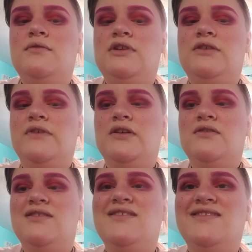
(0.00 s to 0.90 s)

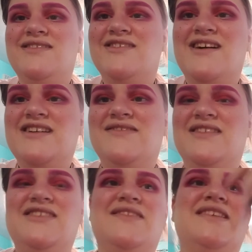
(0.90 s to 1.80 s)
They're not
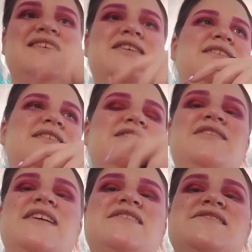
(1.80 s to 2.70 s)
even. Who
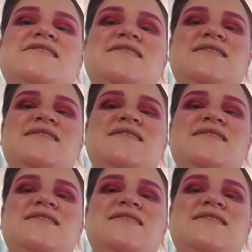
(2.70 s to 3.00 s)
cares?